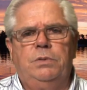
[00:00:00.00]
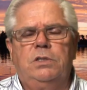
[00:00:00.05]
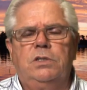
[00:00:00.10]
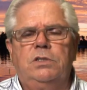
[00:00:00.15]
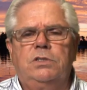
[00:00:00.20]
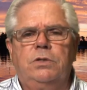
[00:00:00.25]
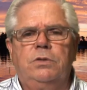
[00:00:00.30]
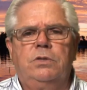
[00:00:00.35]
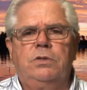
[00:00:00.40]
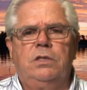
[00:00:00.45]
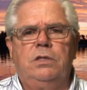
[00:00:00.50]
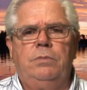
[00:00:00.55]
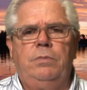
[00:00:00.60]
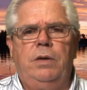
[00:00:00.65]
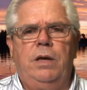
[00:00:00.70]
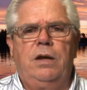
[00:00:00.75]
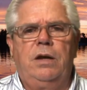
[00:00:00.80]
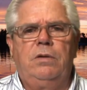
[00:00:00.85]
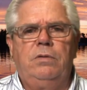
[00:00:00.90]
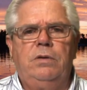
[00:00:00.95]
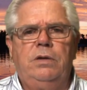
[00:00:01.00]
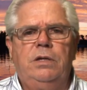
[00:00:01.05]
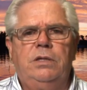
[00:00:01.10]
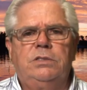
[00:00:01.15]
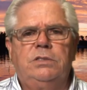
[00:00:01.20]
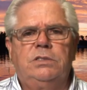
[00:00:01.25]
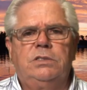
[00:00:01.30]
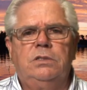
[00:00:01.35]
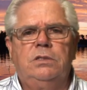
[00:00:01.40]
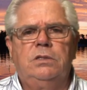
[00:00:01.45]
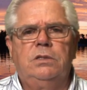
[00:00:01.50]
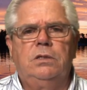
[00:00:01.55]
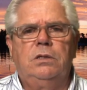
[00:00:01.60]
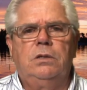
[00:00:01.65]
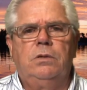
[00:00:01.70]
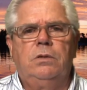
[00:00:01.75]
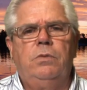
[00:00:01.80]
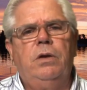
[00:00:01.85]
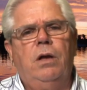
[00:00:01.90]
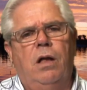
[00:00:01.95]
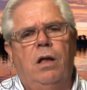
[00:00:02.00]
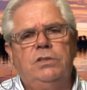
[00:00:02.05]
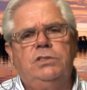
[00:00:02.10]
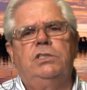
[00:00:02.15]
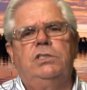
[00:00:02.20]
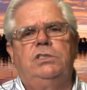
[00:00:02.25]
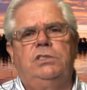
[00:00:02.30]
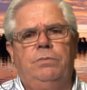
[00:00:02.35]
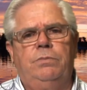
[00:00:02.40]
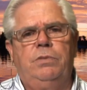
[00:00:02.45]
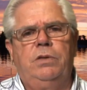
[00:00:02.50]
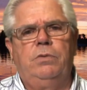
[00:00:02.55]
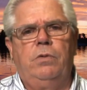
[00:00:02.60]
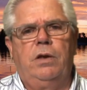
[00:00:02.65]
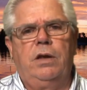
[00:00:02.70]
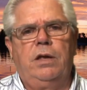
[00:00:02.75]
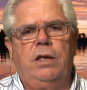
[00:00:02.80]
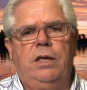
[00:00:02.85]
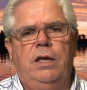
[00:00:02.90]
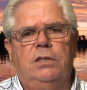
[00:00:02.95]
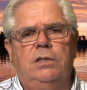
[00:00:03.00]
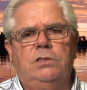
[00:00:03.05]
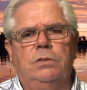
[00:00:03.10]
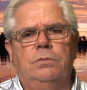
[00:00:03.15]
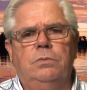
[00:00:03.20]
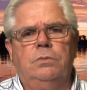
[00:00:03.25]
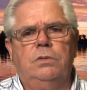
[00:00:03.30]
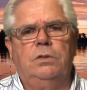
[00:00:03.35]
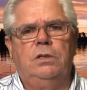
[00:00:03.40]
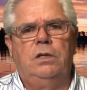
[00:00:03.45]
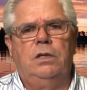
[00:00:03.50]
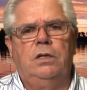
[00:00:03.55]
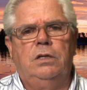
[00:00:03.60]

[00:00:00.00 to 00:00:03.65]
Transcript: but the truth of the matter is we all just simply want to catch them.